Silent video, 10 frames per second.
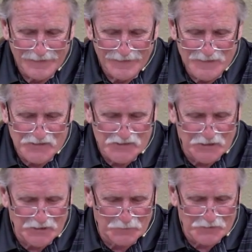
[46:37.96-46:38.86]
he
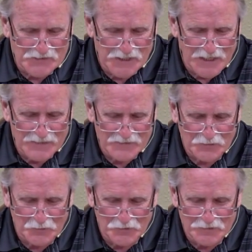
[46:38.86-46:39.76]
set up its gates
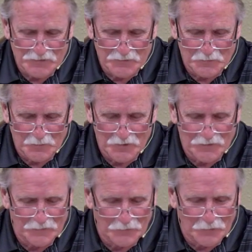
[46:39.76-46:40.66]
according to the word of
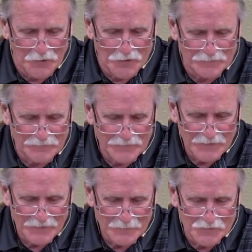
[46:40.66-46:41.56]
the Lord,
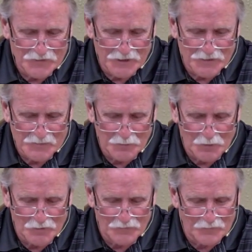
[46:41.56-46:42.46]
which he had
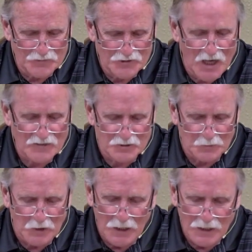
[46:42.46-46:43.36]
spoken through
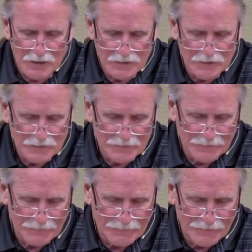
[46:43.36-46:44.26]
Joshua,
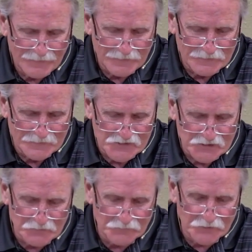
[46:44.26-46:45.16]
the
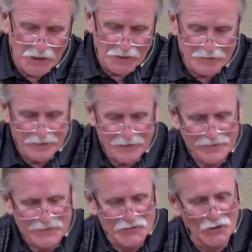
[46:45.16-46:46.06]
son of Nun.
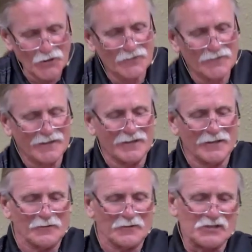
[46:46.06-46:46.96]
So,
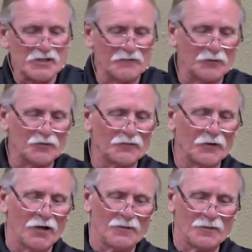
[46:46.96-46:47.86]
see a few
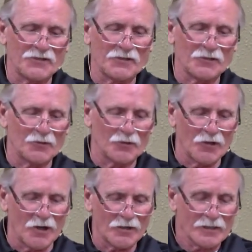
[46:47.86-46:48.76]
developments here going
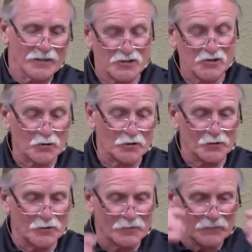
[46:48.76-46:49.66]
along.
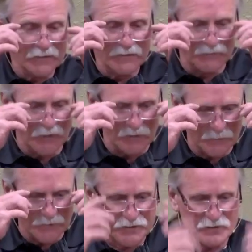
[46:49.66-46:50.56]
historical
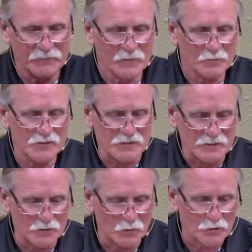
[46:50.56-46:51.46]
developments. We see
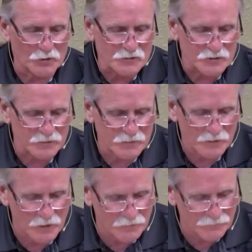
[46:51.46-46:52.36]
the origin
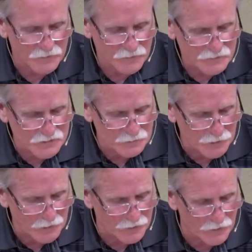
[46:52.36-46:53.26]
of
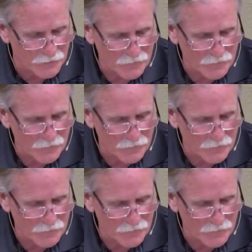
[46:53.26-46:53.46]
Samaria.